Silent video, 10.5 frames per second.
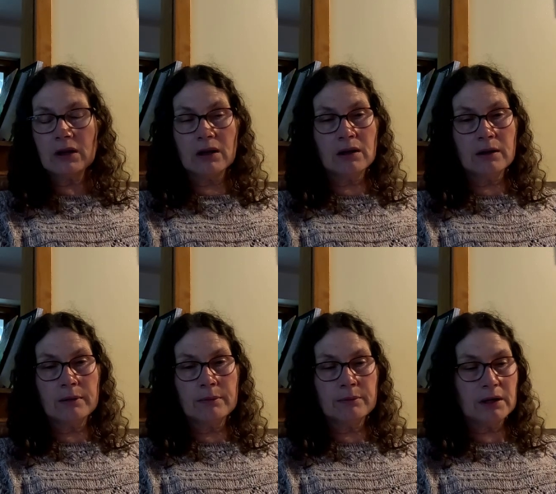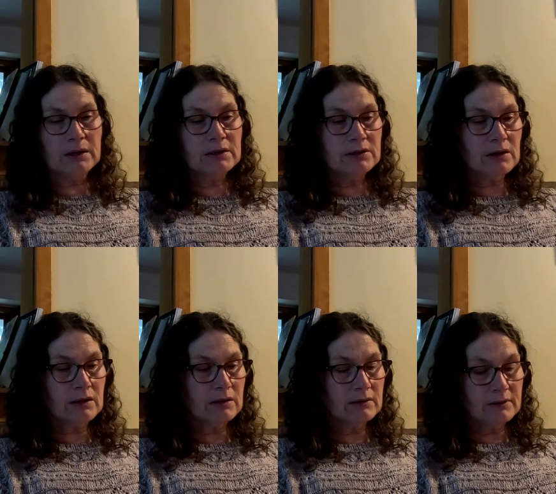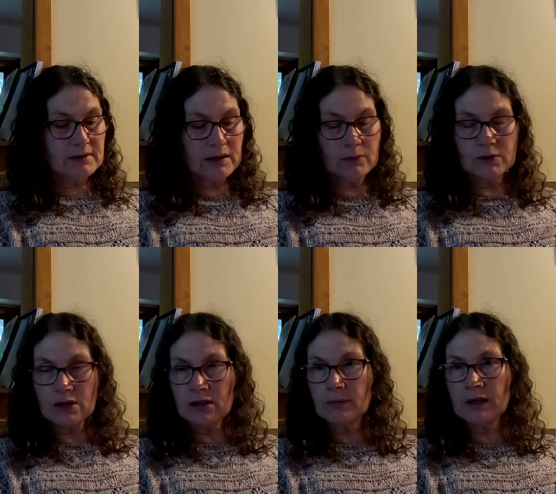I did say I would
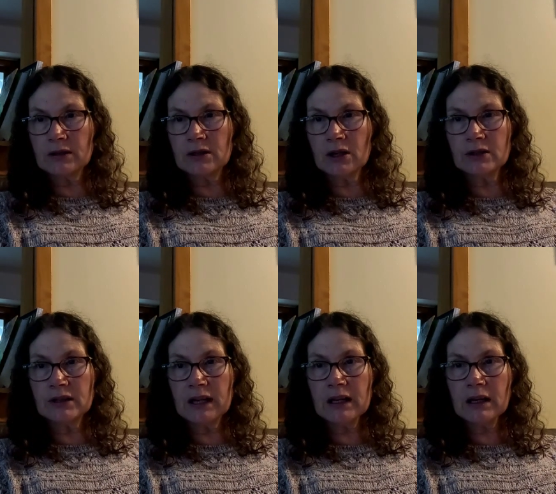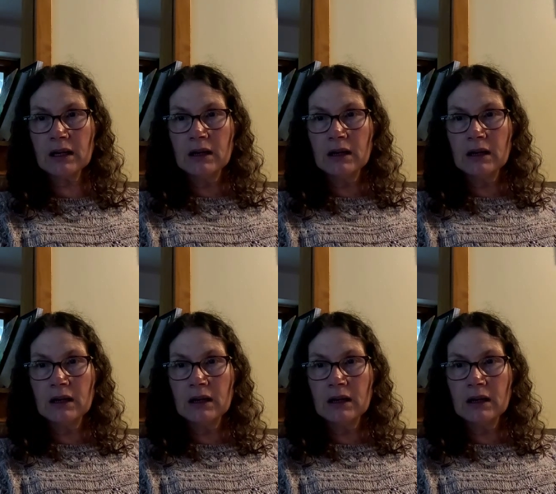talk about gardening.